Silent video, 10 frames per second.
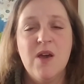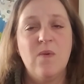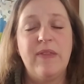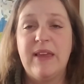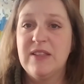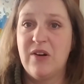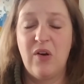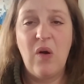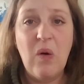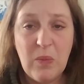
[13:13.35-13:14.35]
when the kids are
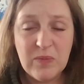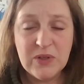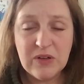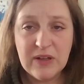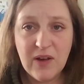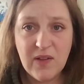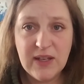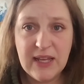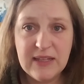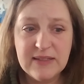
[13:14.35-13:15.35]
home during the
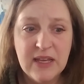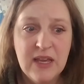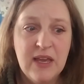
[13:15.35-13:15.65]
holidays,